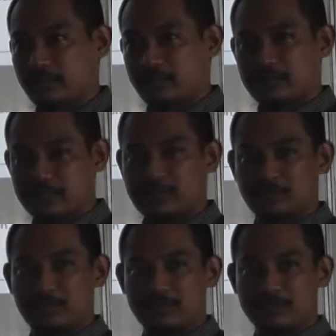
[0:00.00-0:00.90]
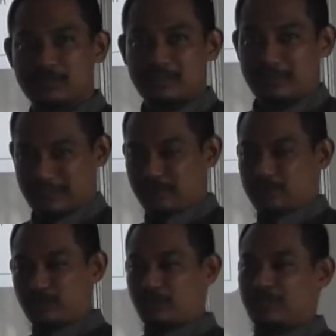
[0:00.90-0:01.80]
I will see what. Meaning you
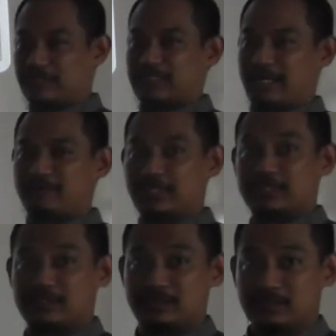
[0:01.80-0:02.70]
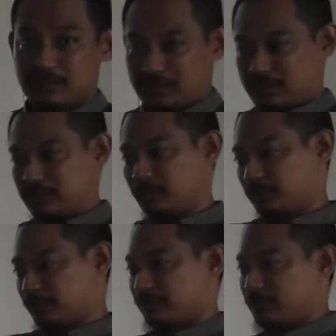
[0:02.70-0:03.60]
should already have the answer. This is
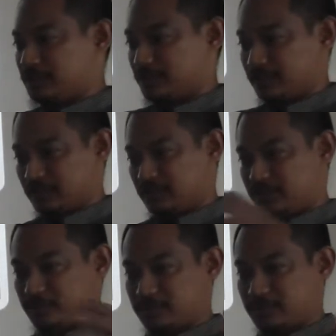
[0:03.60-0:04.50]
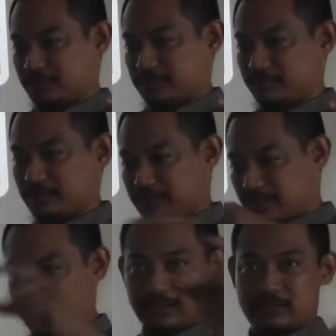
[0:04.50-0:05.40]
boundary condition. This is the specimen
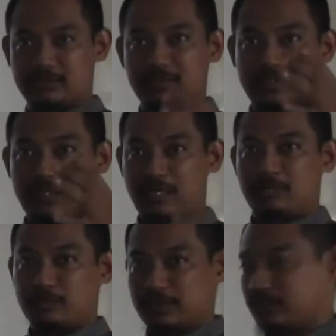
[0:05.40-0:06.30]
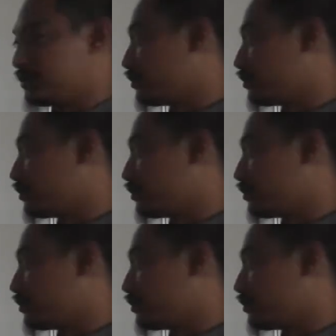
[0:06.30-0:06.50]
size I put in this